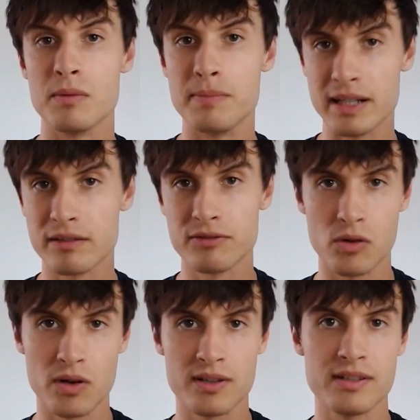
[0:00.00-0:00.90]
the bigger
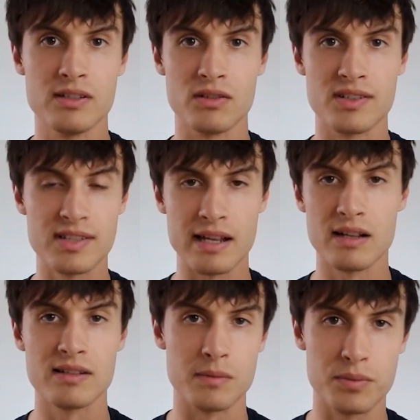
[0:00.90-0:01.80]
focus is on
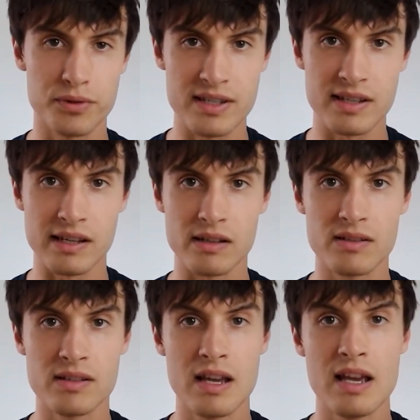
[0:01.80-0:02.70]
sales and
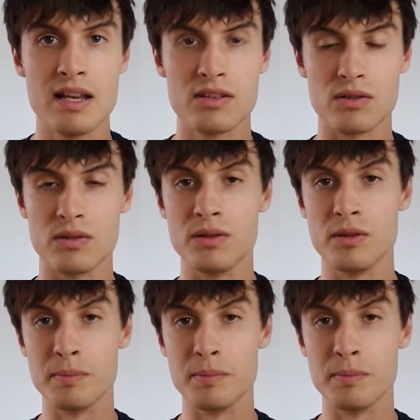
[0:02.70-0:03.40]
pre-sales. So the